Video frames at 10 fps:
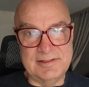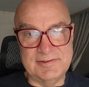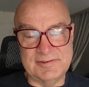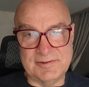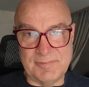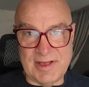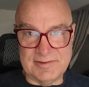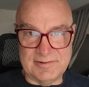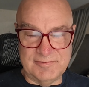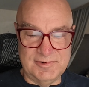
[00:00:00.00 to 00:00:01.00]
This is a
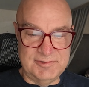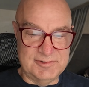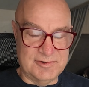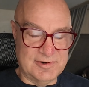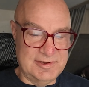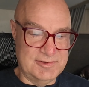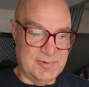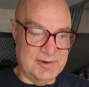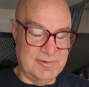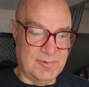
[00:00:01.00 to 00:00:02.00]
positive news story.
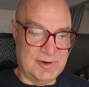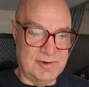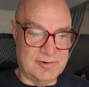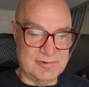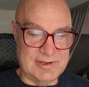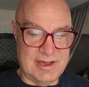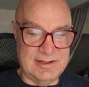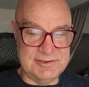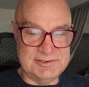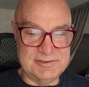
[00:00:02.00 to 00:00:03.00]
21-year-old
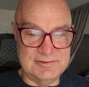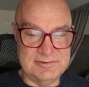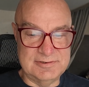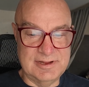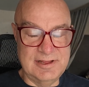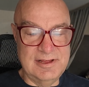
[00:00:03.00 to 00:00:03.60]
college student